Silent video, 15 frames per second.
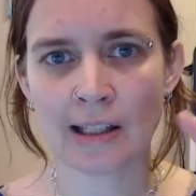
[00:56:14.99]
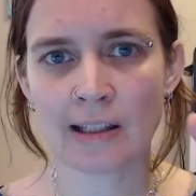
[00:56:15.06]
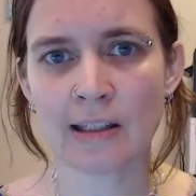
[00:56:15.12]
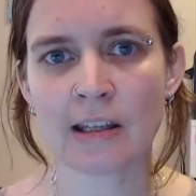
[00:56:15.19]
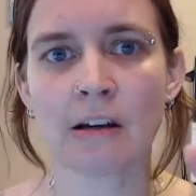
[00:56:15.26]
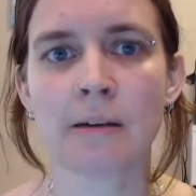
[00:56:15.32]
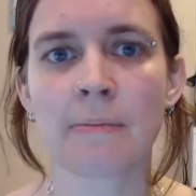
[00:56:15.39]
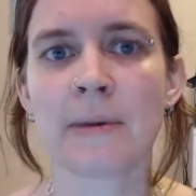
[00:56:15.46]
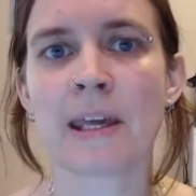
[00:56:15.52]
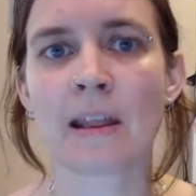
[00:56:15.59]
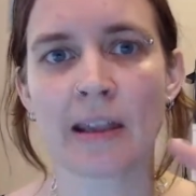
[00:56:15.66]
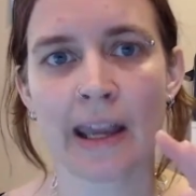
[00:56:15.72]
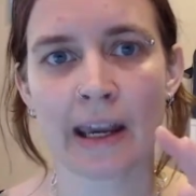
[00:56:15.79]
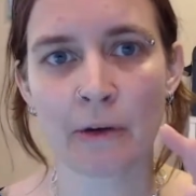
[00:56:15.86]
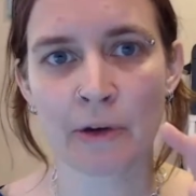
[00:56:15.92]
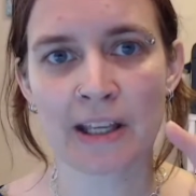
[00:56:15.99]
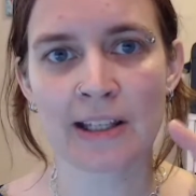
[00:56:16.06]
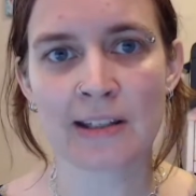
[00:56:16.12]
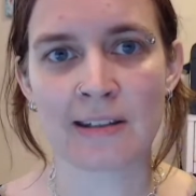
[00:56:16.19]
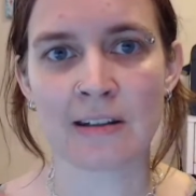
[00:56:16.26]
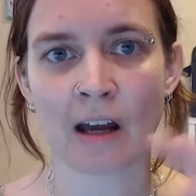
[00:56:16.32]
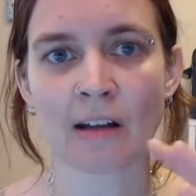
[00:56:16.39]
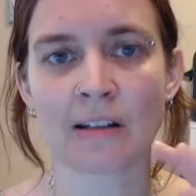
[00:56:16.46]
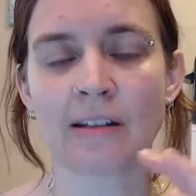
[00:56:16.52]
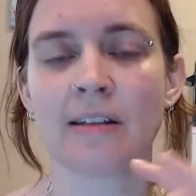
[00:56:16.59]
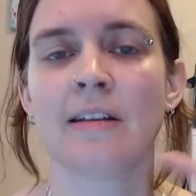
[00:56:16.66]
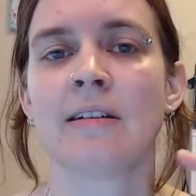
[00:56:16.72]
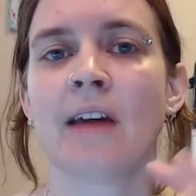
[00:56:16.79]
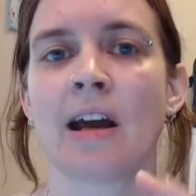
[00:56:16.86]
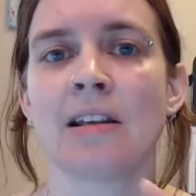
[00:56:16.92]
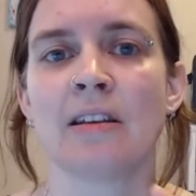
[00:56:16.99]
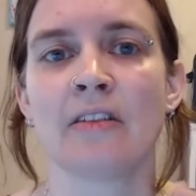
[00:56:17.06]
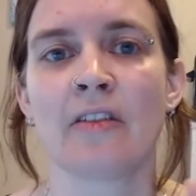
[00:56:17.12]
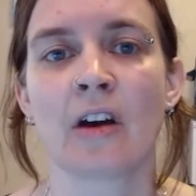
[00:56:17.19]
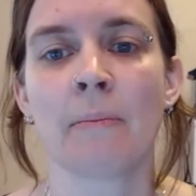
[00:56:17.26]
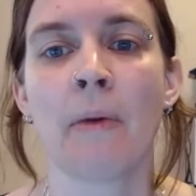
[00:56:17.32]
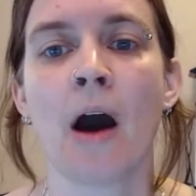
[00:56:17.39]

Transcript: syrupy liquids stuck to the sides of our